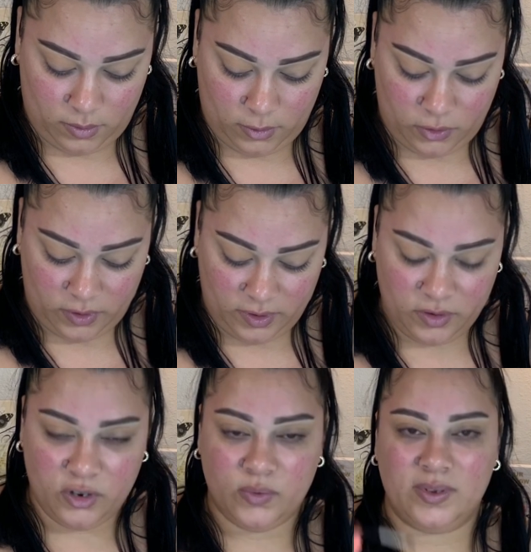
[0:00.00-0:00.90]
so I
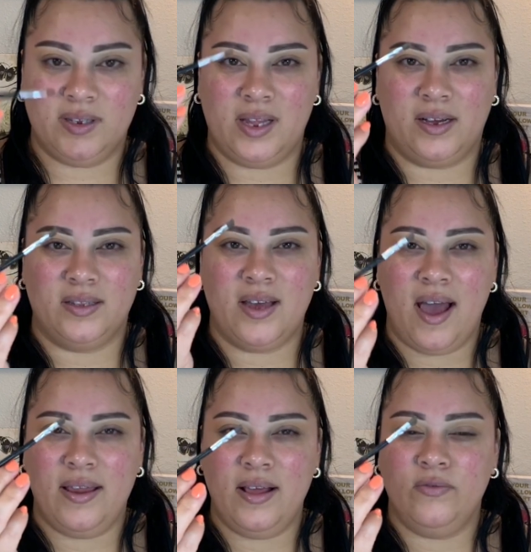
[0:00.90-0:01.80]
suggest with just like a
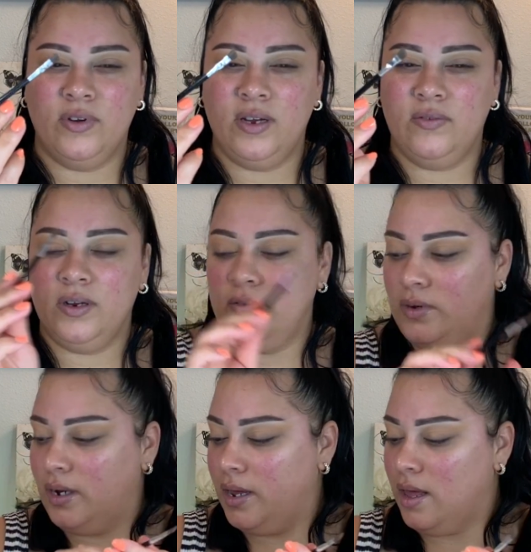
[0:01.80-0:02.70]
tiny,
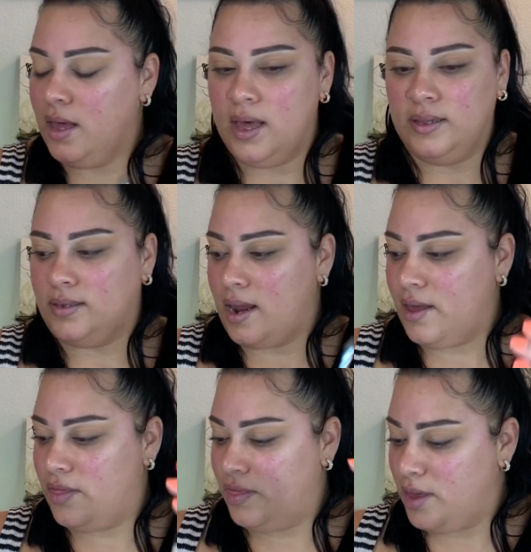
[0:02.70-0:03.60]
really
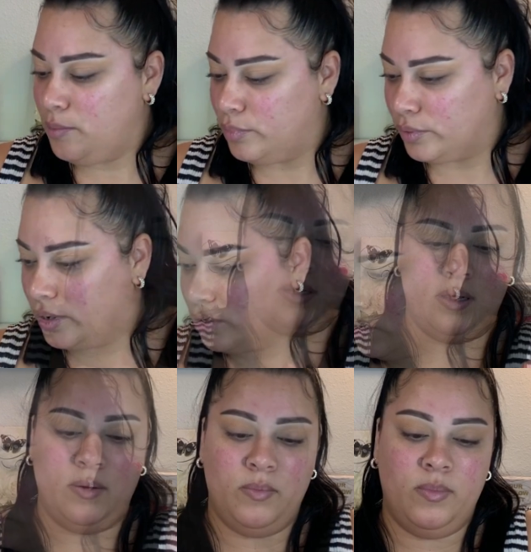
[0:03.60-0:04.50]
tiny thin brush,
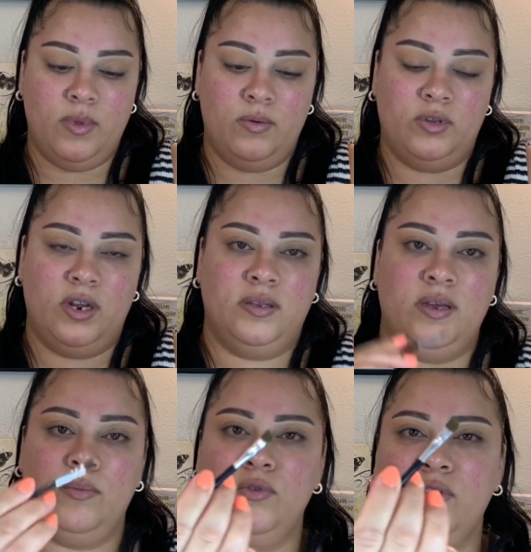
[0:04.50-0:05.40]
see,
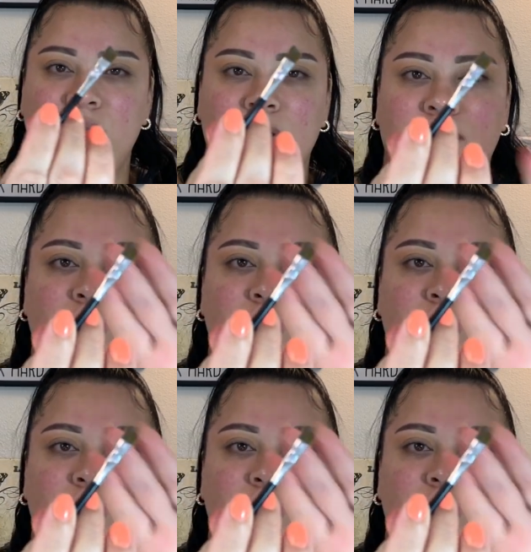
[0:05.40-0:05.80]
I'm using this